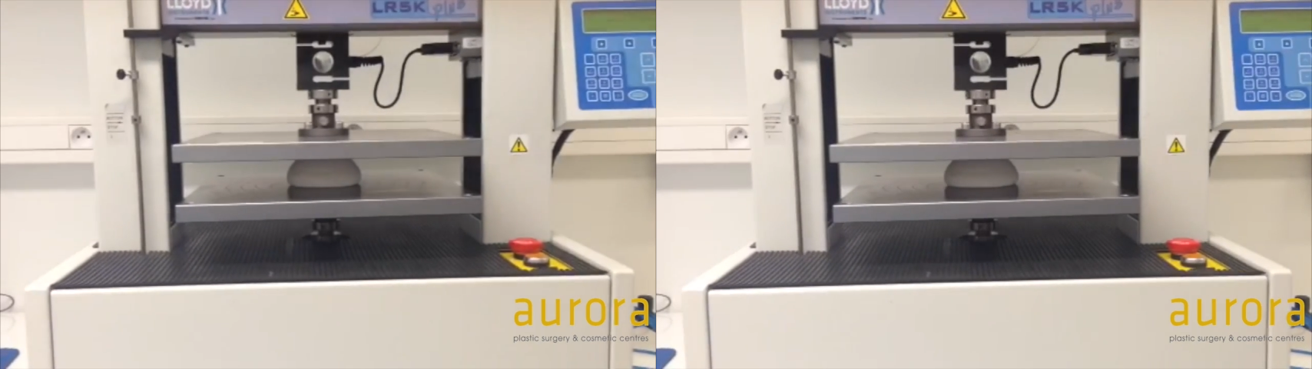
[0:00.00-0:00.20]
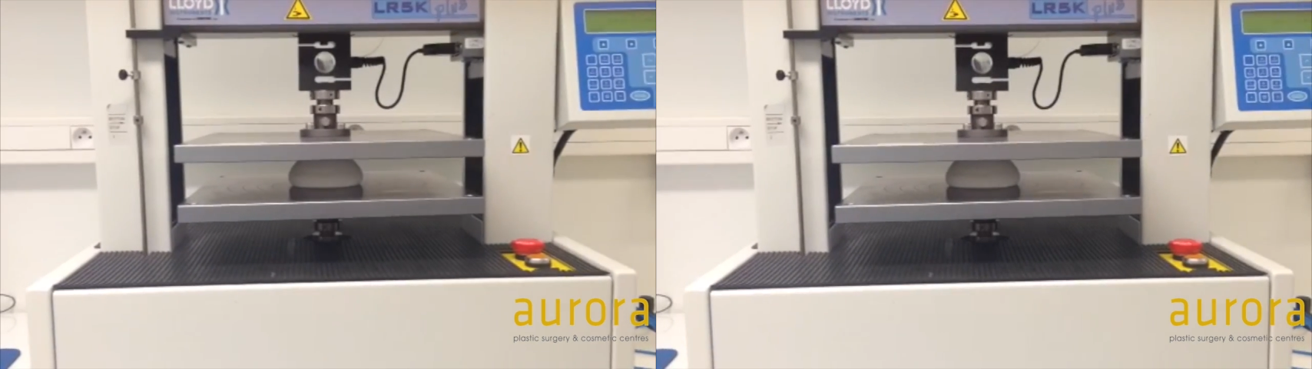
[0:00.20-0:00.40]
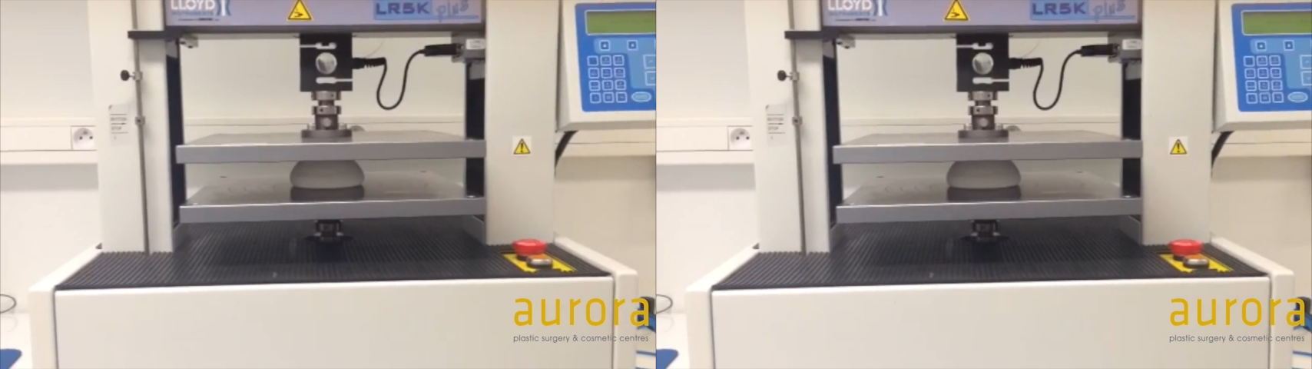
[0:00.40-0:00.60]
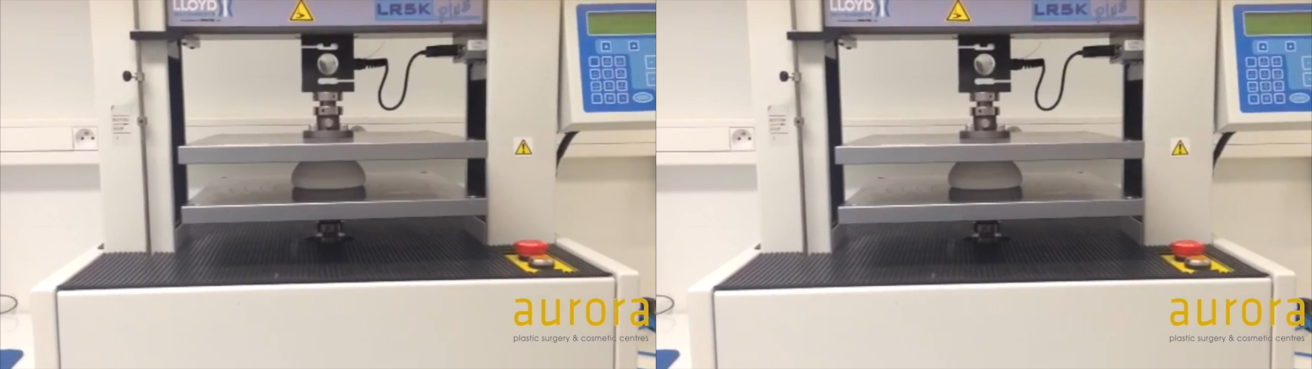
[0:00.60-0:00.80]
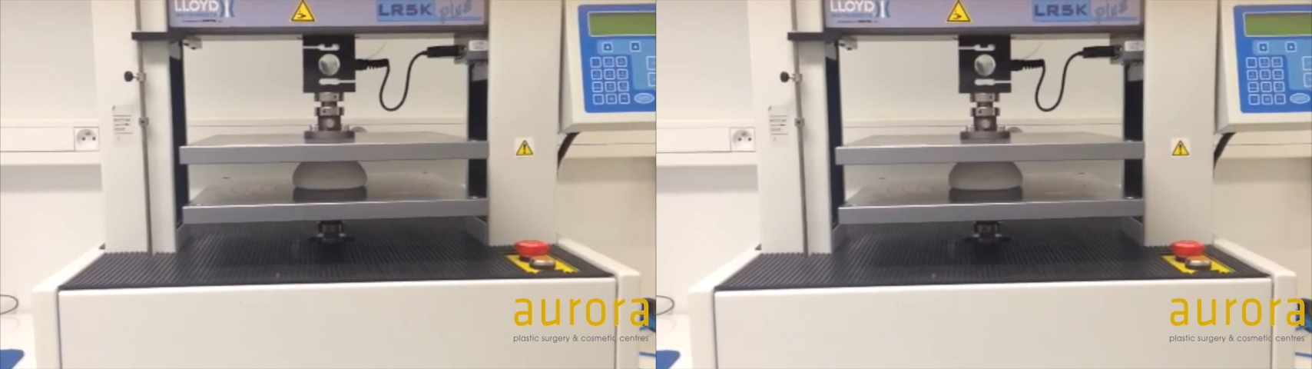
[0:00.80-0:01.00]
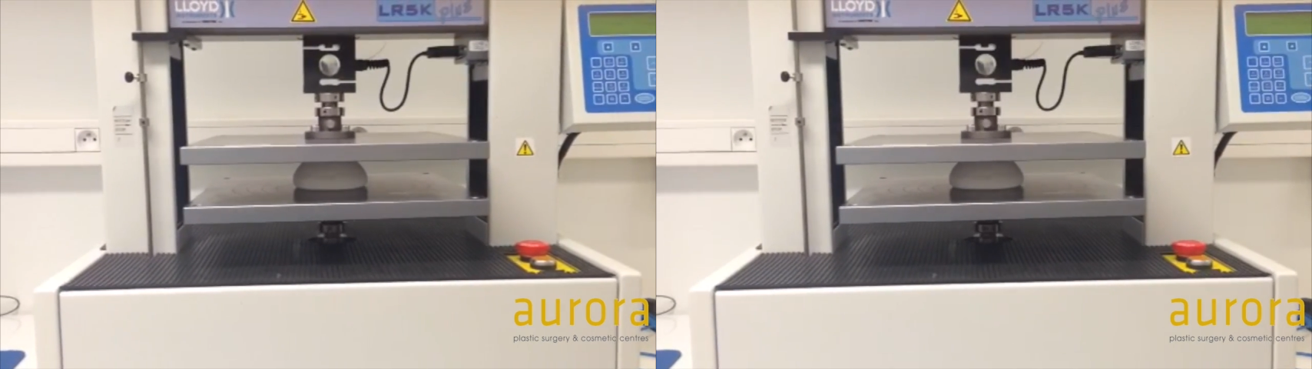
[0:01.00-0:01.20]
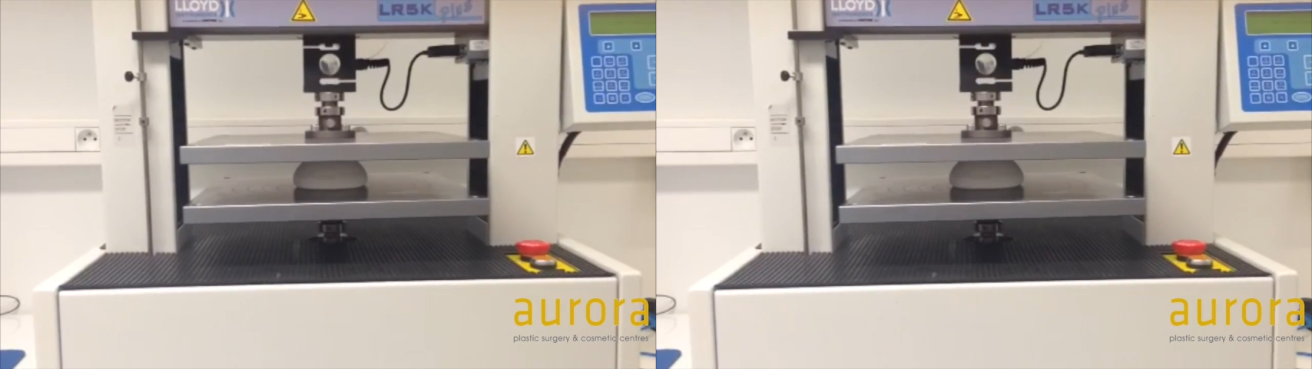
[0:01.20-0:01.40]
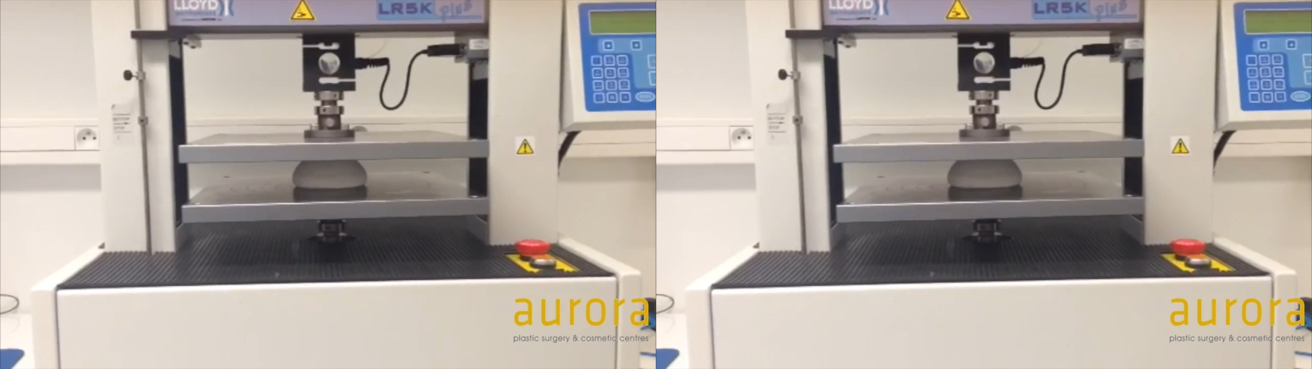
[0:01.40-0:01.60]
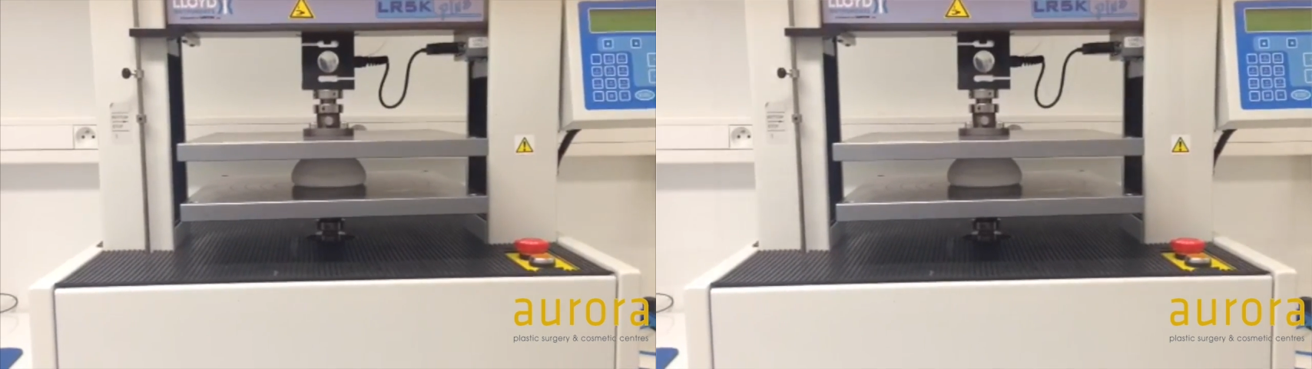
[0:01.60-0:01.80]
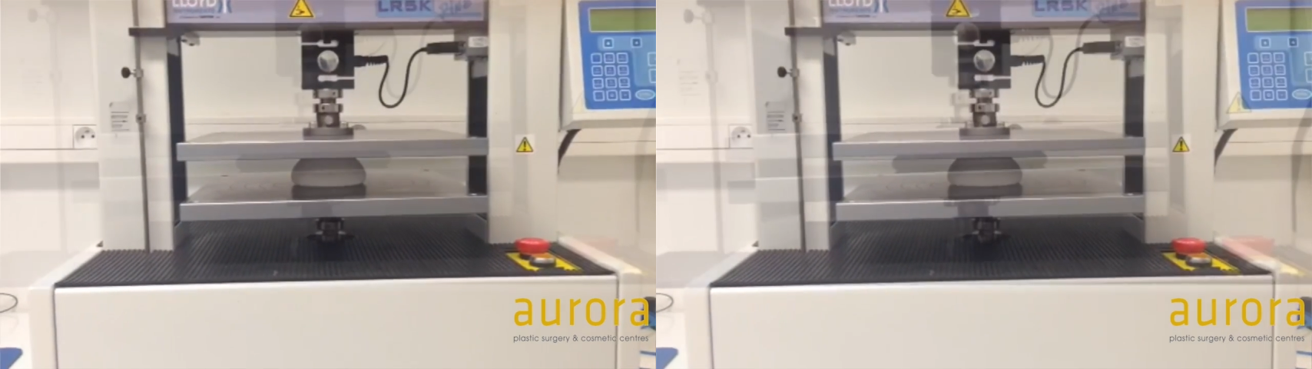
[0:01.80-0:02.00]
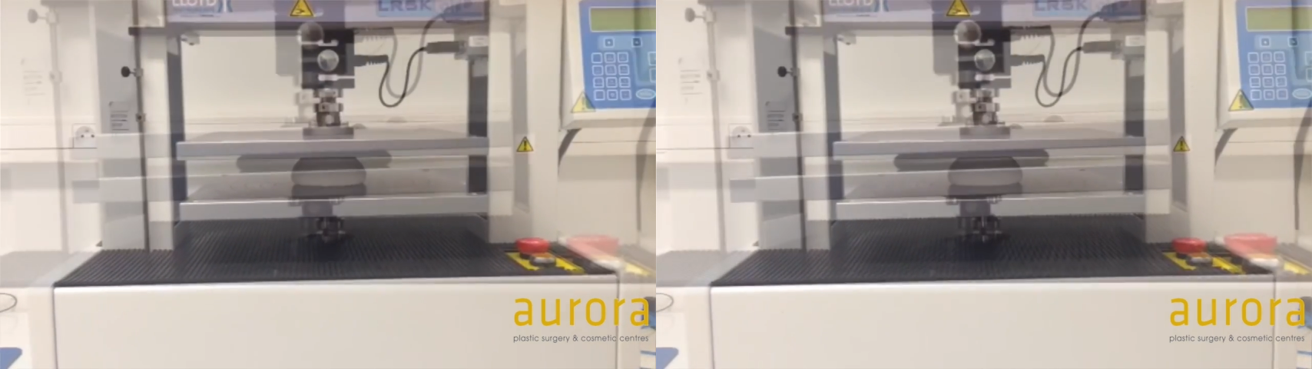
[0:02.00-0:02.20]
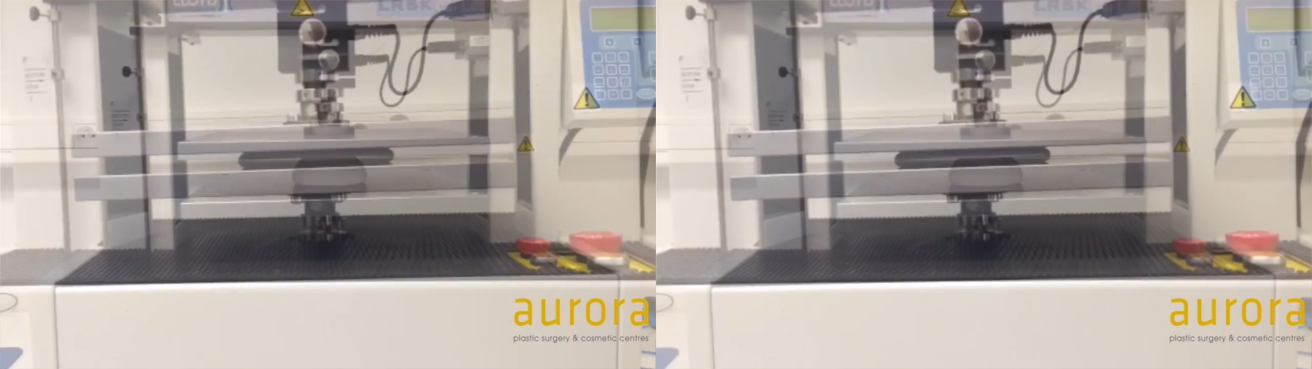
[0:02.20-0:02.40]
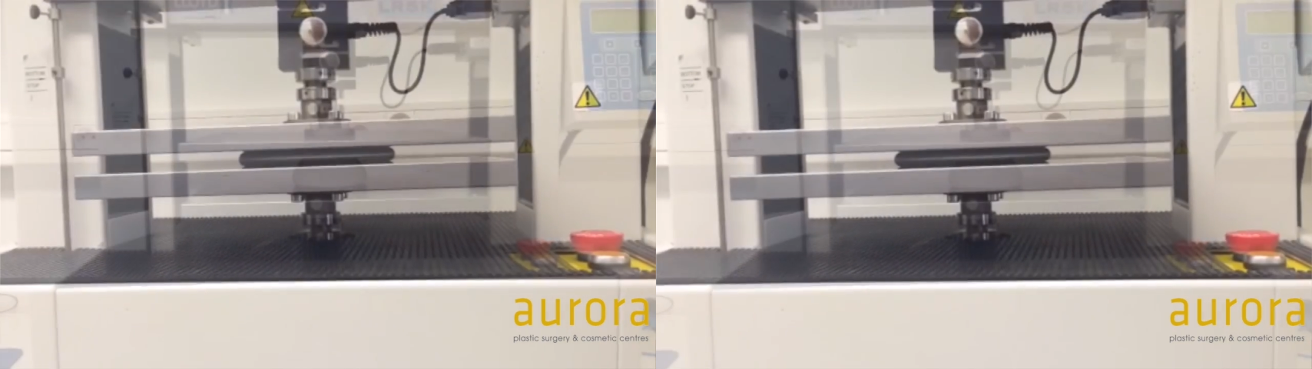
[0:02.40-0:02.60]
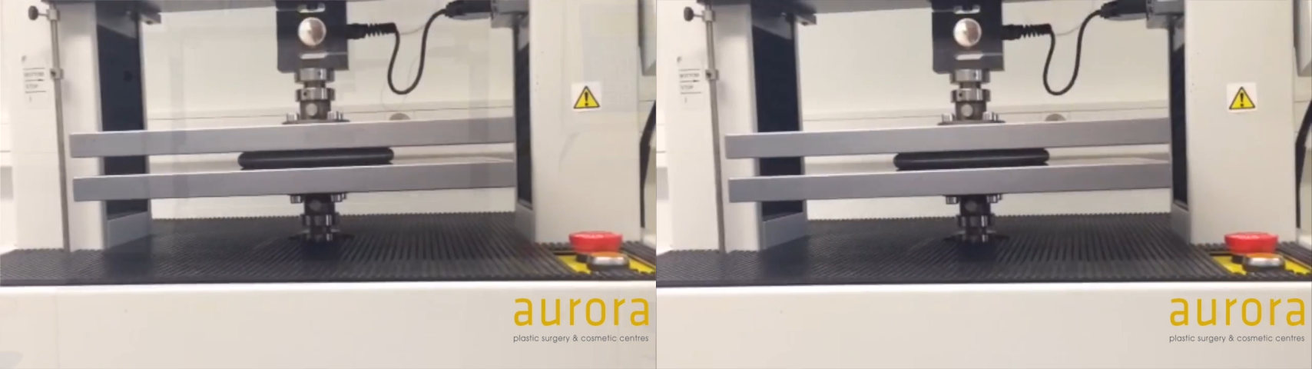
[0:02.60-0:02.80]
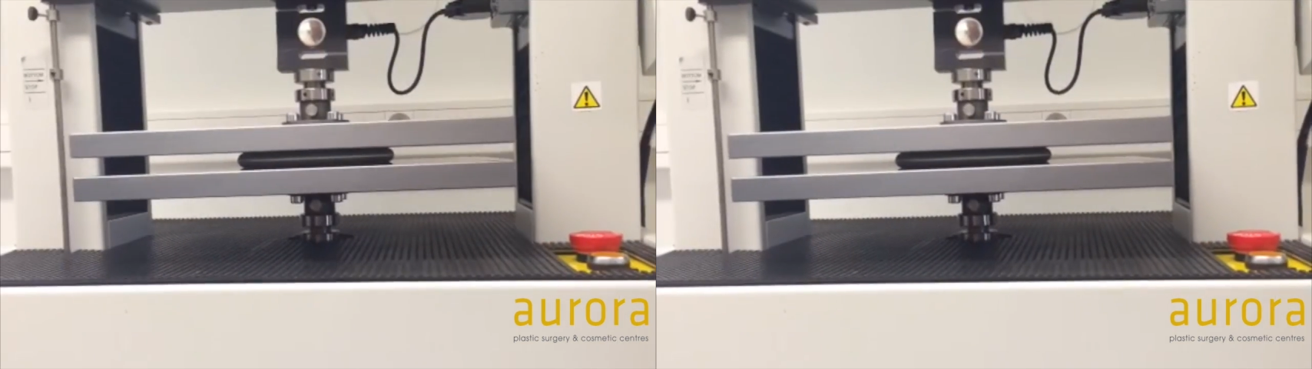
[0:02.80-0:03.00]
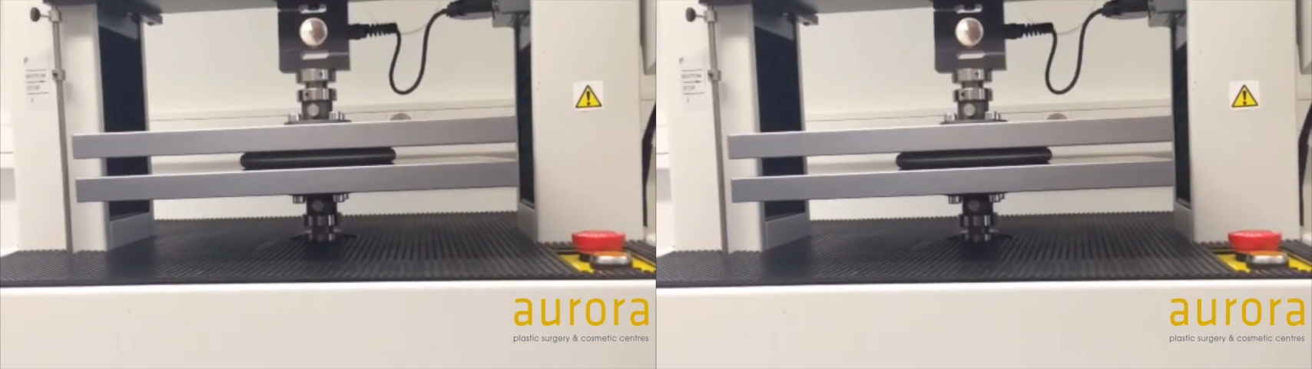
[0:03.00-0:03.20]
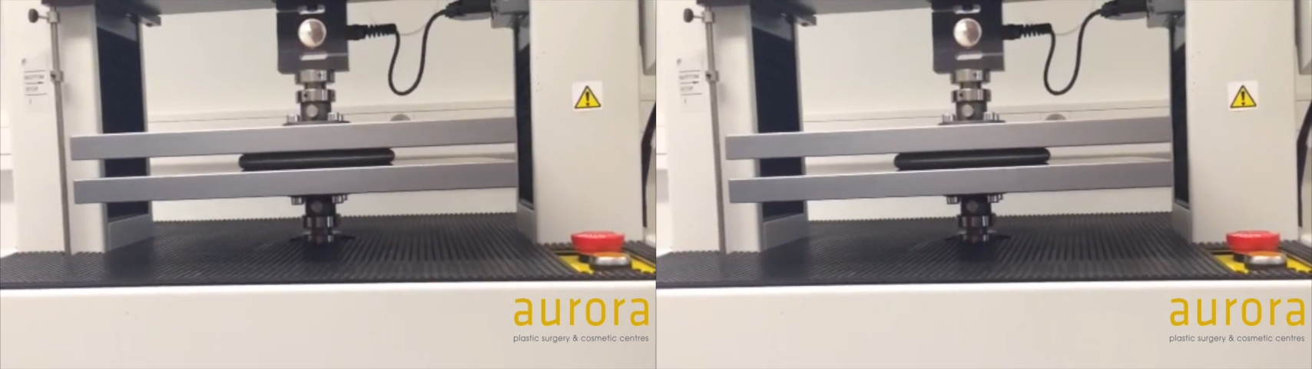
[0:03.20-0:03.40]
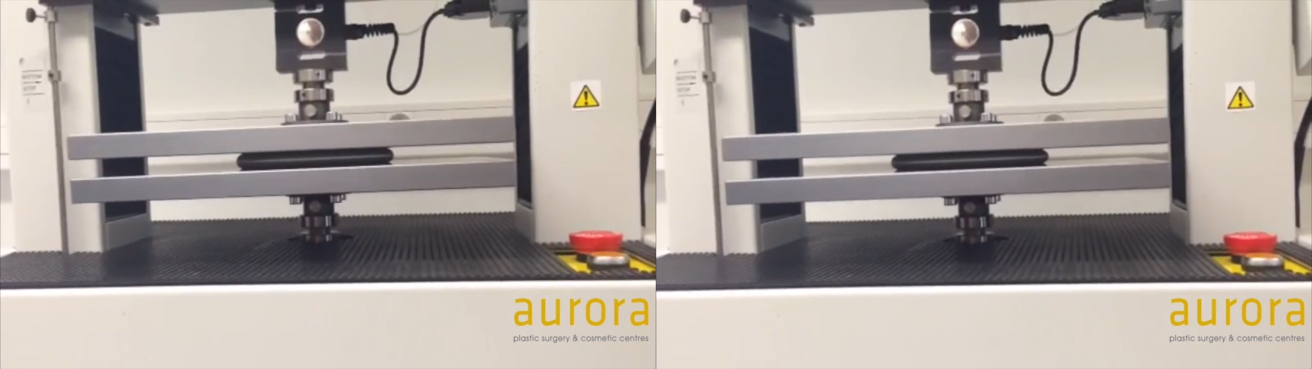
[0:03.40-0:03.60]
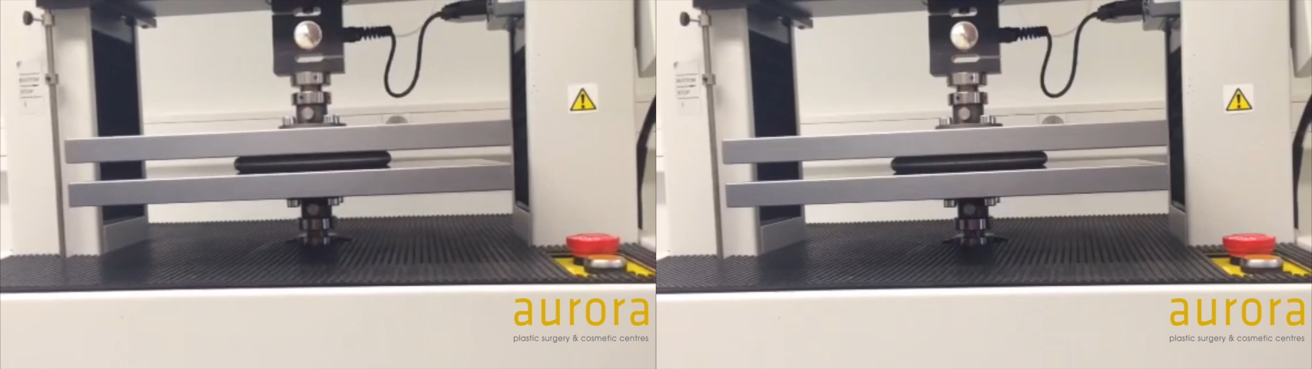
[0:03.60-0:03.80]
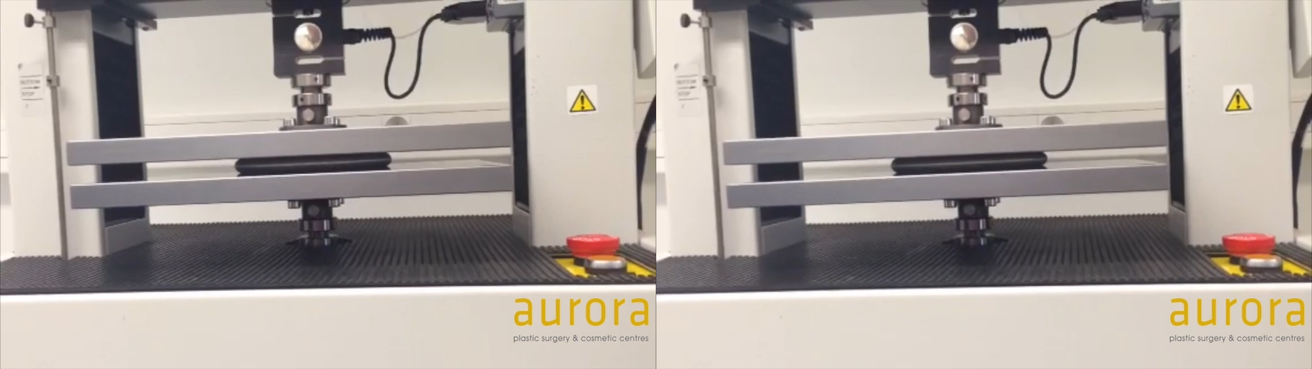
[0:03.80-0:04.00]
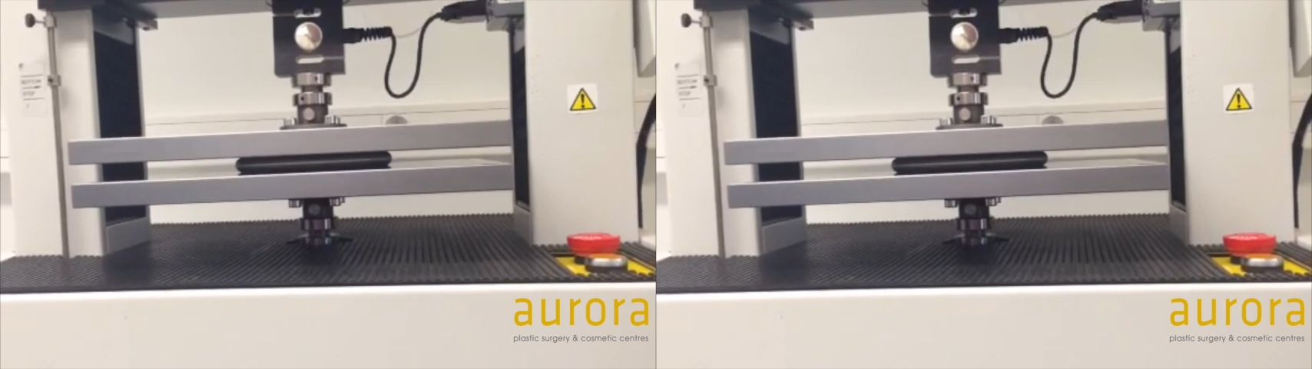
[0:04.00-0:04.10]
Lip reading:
[unreadable: no face in view]